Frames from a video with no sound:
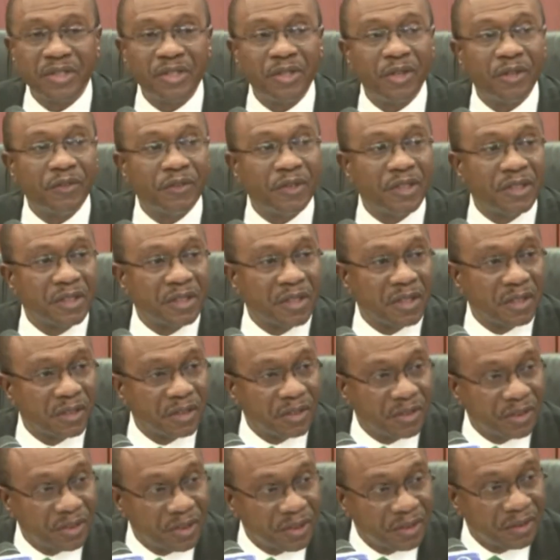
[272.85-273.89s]
of this
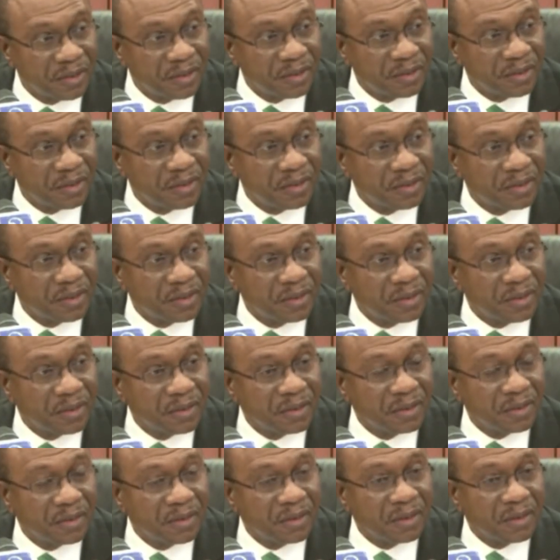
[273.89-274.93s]
country.
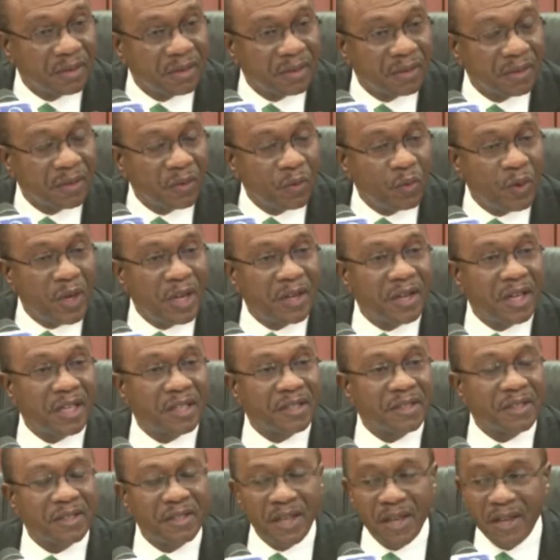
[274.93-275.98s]
We are
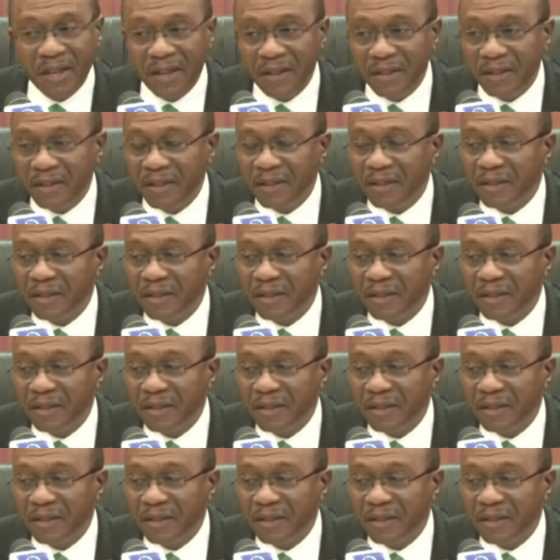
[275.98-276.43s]
saying